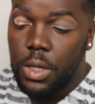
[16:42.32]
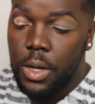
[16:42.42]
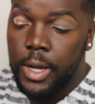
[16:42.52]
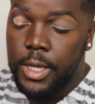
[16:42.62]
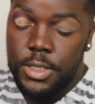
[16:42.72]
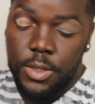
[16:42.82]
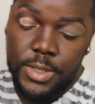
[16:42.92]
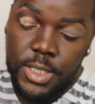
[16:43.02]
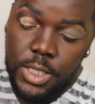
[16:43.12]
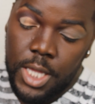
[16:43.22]
Alright, so we
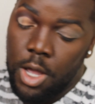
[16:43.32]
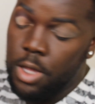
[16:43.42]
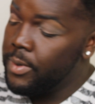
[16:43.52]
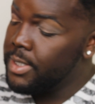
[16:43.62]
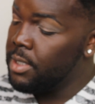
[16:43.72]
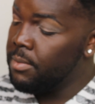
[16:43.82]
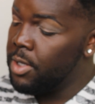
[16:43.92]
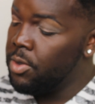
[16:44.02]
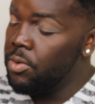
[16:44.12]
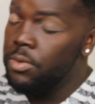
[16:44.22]
took that all the way to the
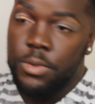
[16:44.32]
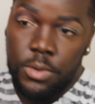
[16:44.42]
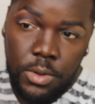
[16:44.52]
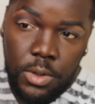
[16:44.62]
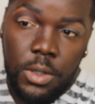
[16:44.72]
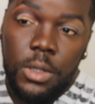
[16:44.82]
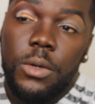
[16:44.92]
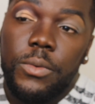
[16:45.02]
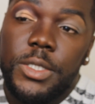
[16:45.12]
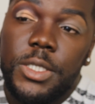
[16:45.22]
middle,
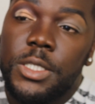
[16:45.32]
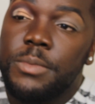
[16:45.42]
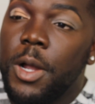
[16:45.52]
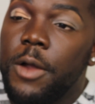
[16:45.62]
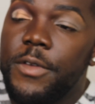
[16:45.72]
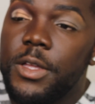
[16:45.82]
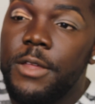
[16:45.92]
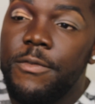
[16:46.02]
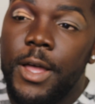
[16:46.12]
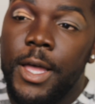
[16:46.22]
which is perfectly
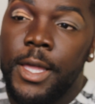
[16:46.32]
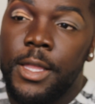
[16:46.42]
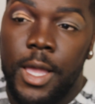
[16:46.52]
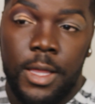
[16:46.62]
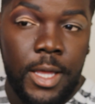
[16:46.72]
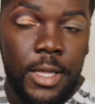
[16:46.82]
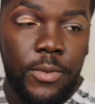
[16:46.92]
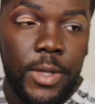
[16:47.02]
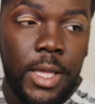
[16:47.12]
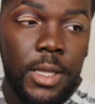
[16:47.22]
fine. I like the
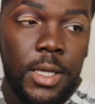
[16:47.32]
way that